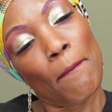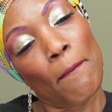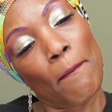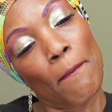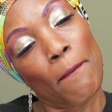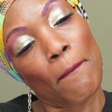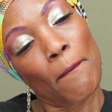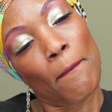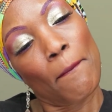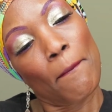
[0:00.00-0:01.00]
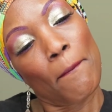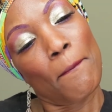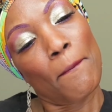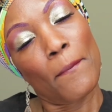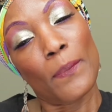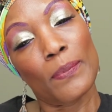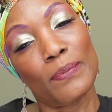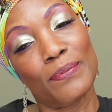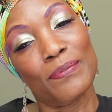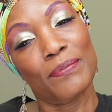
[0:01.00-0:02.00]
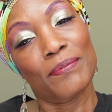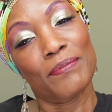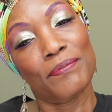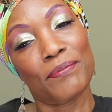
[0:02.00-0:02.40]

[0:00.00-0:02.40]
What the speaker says: (silence)